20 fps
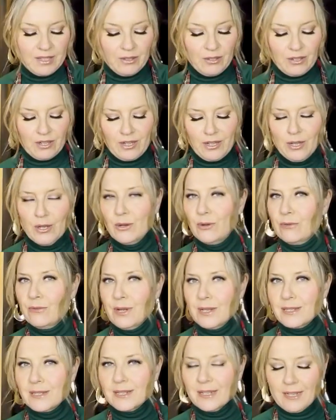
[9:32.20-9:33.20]
look
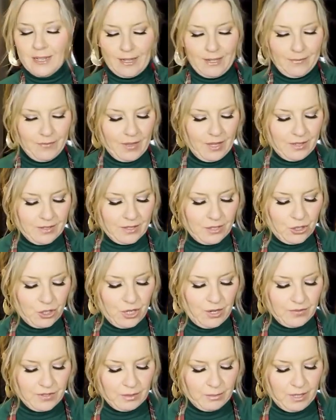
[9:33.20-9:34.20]
rustic, as the
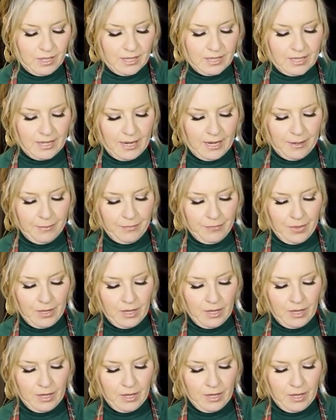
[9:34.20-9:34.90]
chefs might say.